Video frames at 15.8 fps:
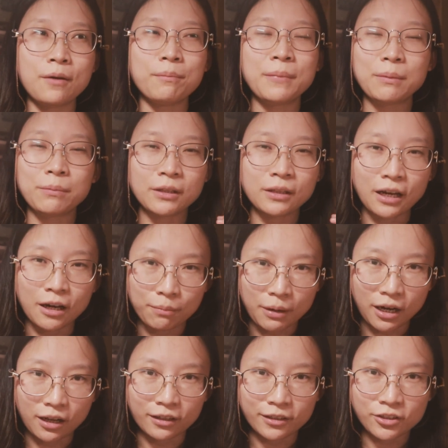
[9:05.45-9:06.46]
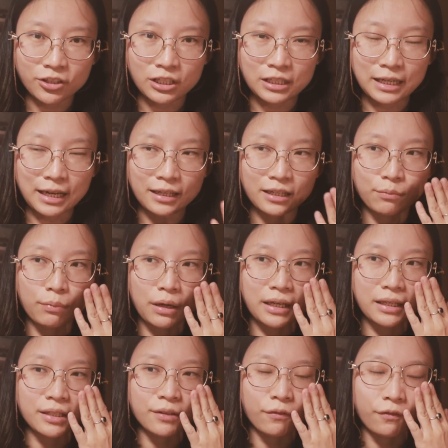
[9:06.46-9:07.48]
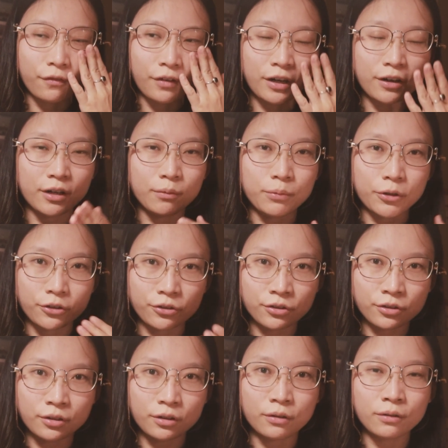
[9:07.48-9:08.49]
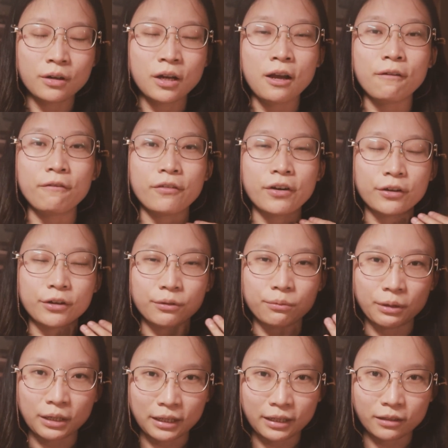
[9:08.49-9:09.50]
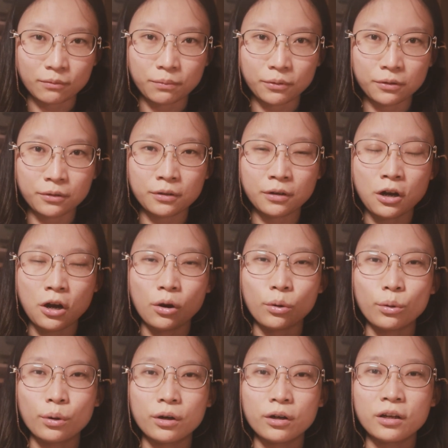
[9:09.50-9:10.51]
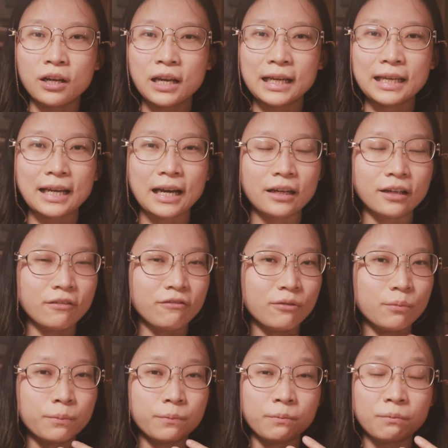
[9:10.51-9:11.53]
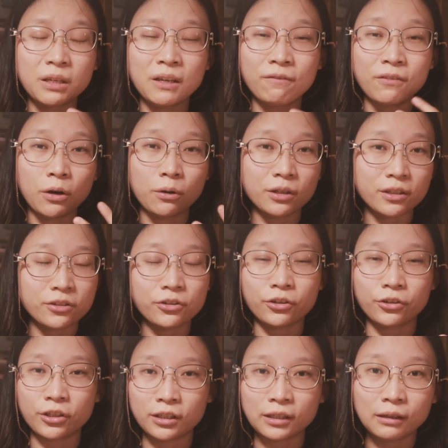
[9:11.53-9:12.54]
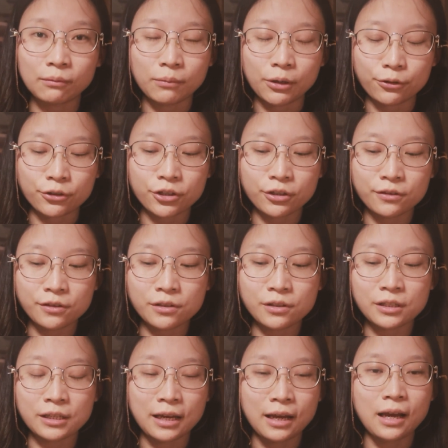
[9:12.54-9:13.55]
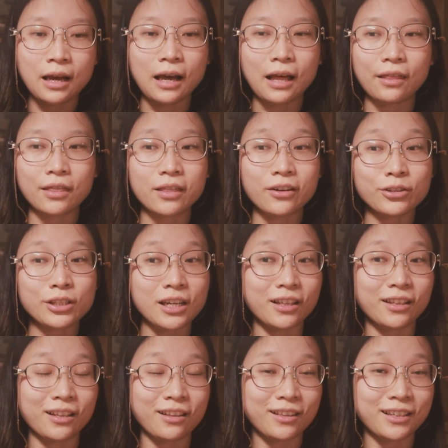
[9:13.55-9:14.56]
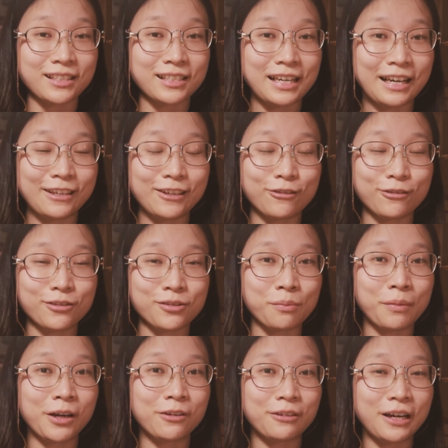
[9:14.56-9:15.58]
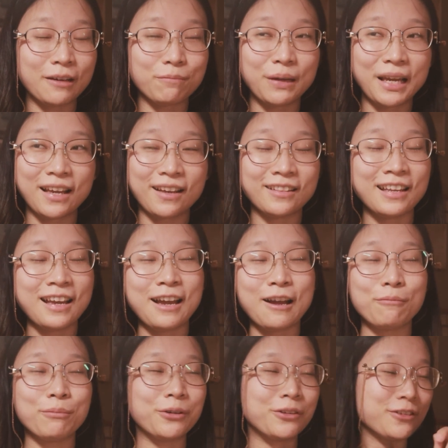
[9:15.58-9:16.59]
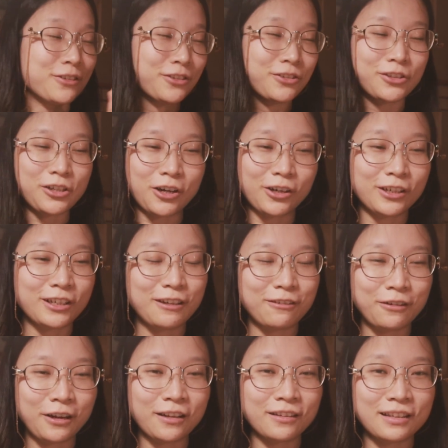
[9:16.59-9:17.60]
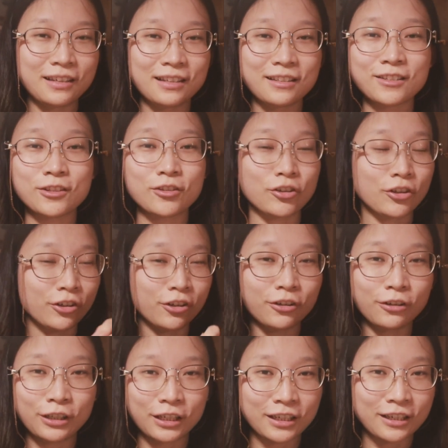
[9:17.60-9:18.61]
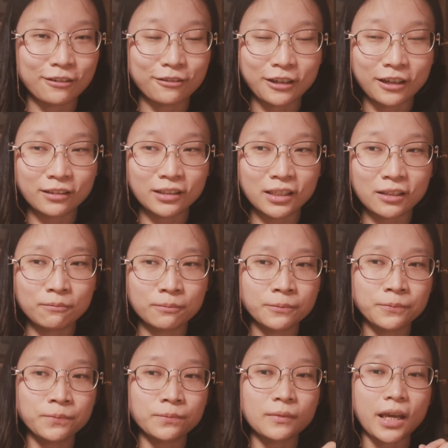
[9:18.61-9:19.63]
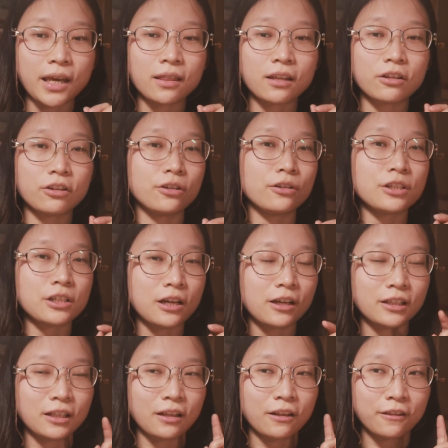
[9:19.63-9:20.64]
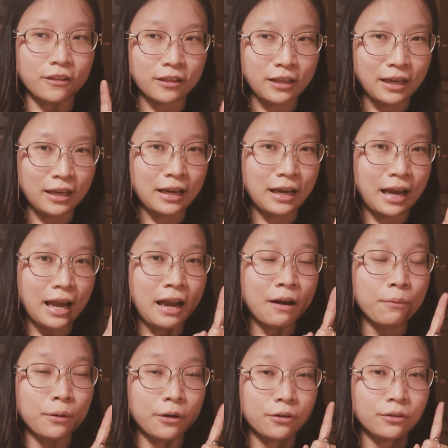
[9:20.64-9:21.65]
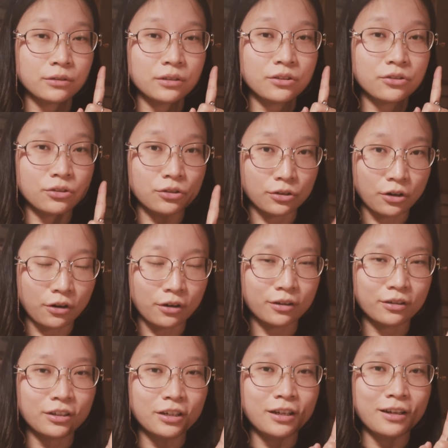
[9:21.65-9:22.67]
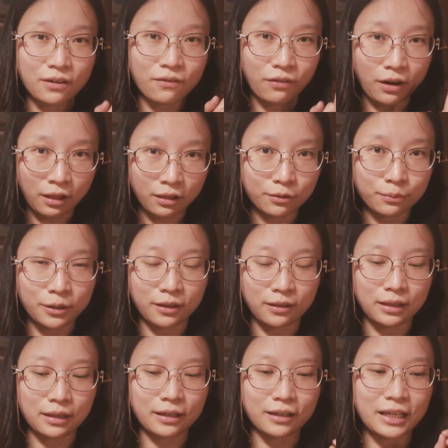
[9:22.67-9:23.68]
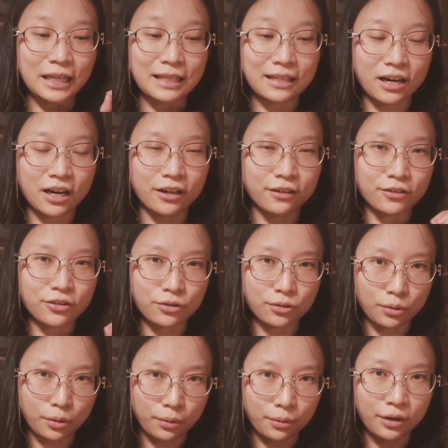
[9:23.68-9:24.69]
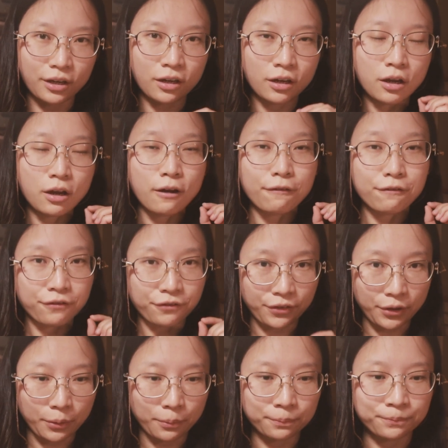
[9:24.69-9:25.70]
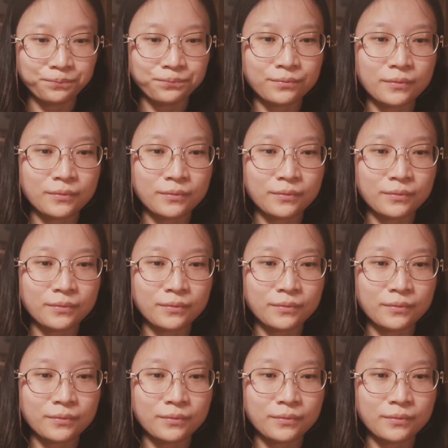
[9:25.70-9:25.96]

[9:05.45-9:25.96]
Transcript: Maybe not polished yet, but it's very personal, very relatable, or it kind of evokes certain emotions. And those are the things I use my red pen, put a star around it, circling around it. And those are the thing I will start developing the entire story from.